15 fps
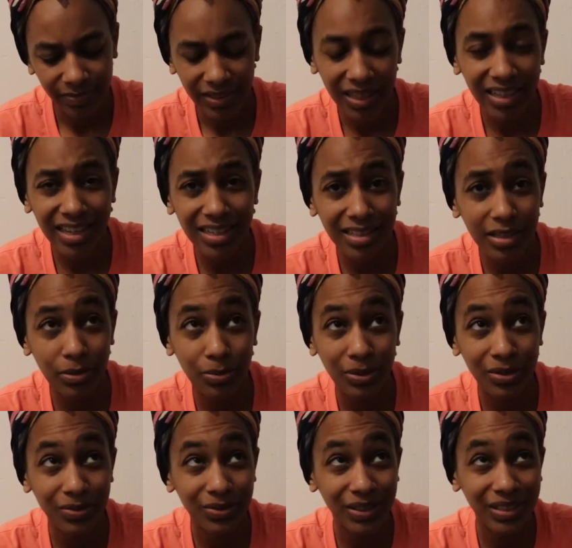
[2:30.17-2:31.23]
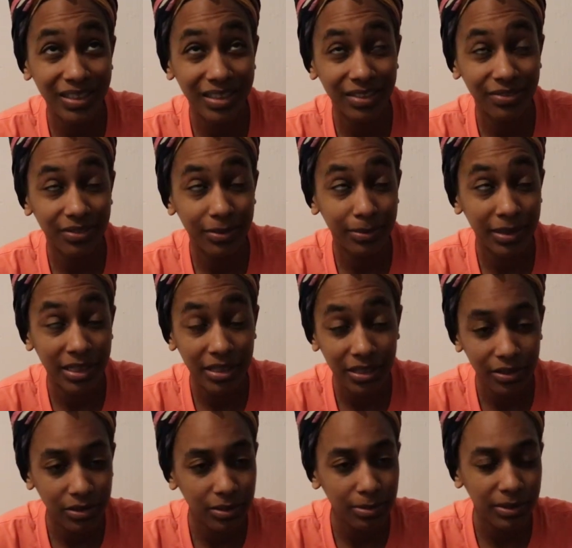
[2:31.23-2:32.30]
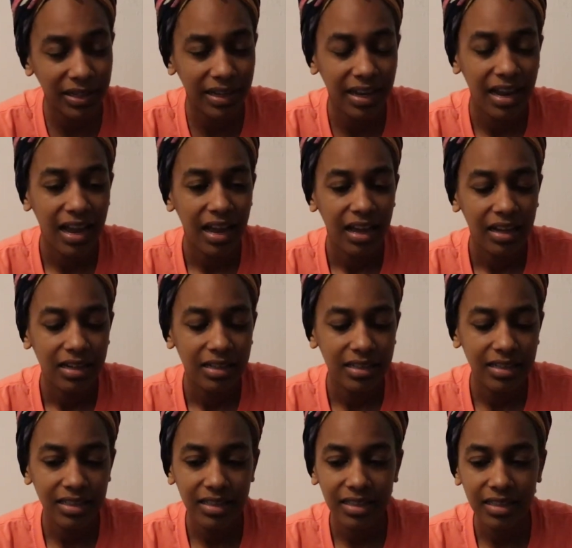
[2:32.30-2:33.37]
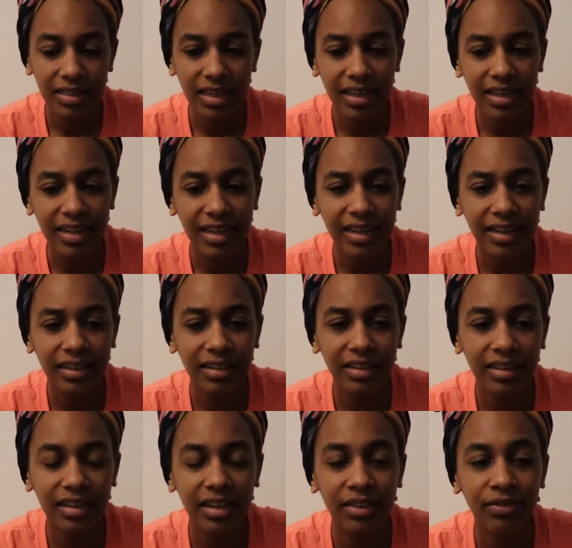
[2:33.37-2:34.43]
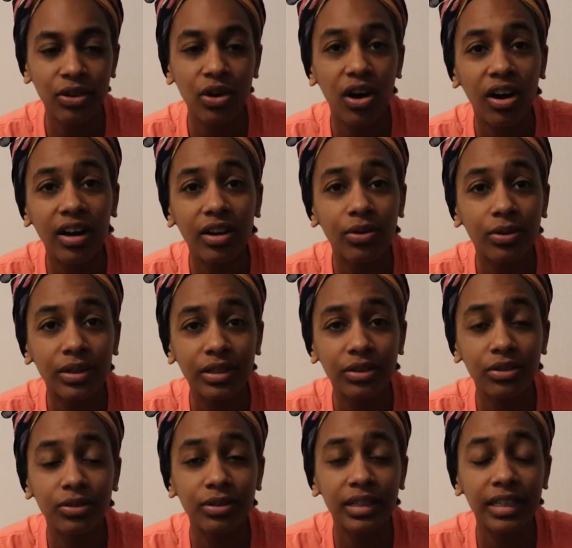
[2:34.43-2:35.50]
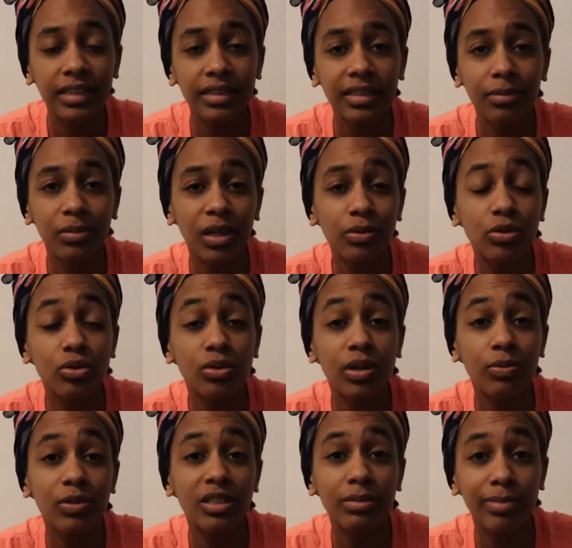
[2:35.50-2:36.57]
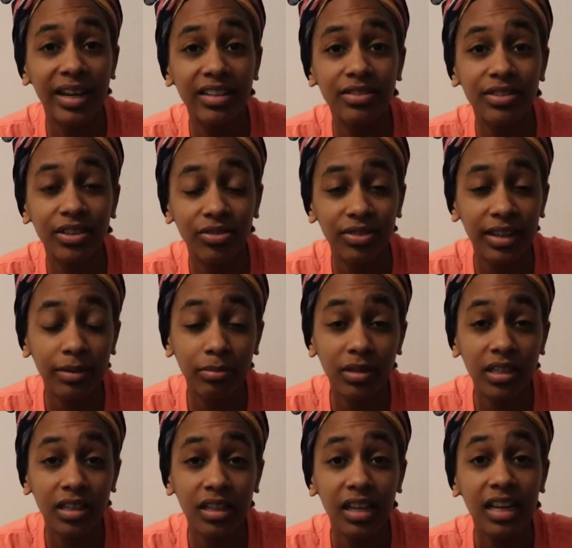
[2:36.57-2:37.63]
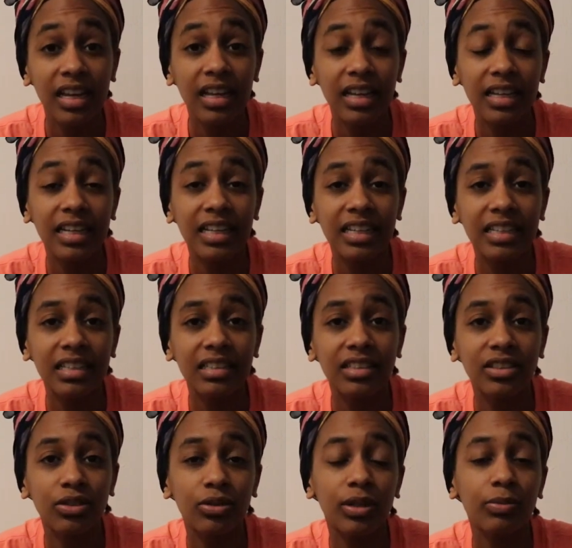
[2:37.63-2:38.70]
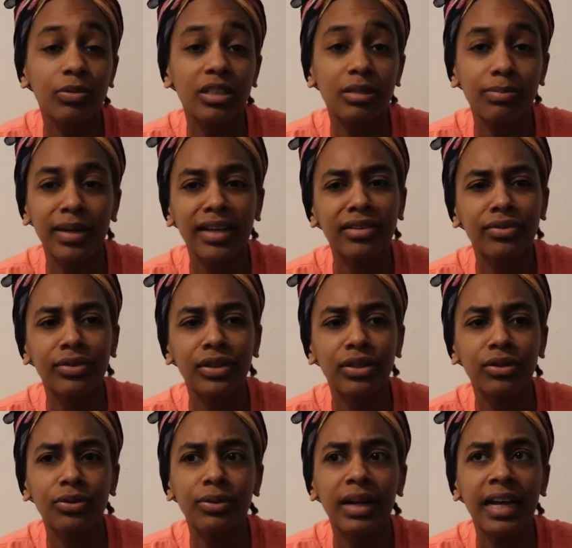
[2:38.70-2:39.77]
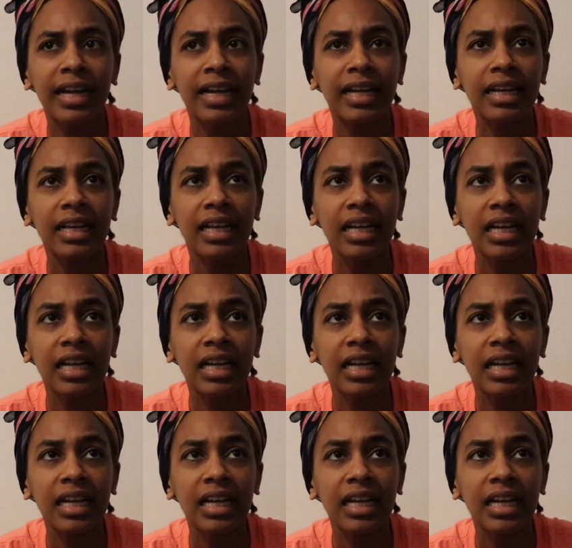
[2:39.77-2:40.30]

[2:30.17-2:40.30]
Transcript: guess this wasn't really informational, but just to say that if you are going through it, sometimes doing what's best for your family is doing what's best for you. And